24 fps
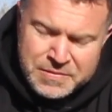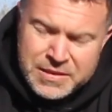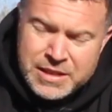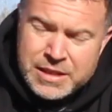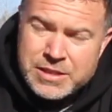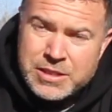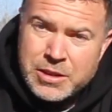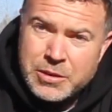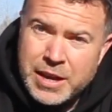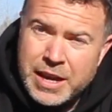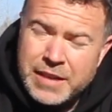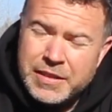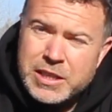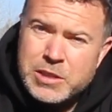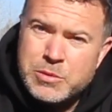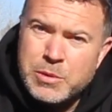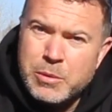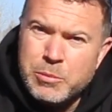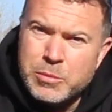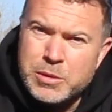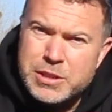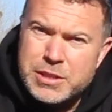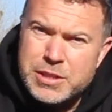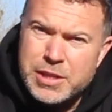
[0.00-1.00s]
So yeah, this
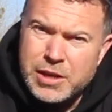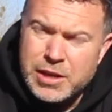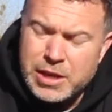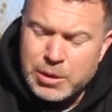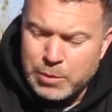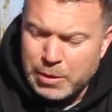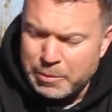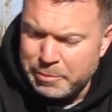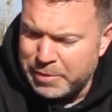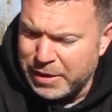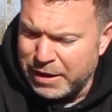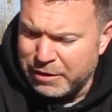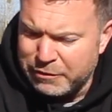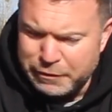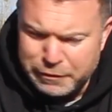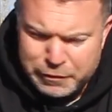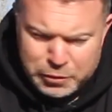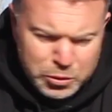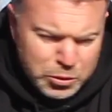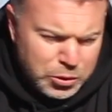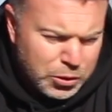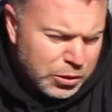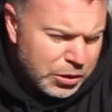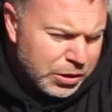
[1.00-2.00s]
one was
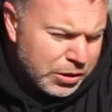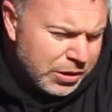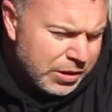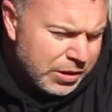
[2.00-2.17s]
£31.4.